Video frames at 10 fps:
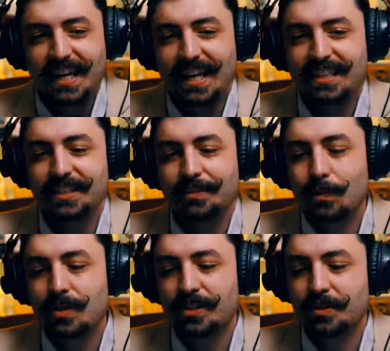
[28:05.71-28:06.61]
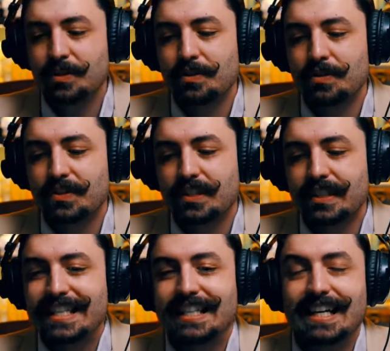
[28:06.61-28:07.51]
I just want to
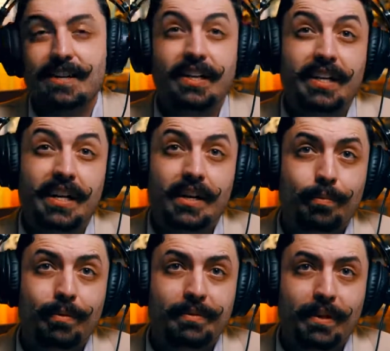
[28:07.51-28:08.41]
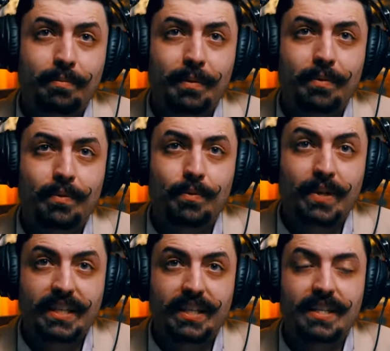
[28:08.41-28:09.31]
get it out and help as many people
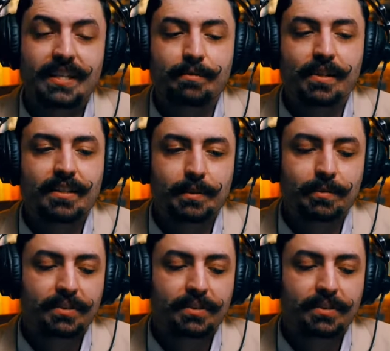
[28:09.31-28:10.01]
with it as possible.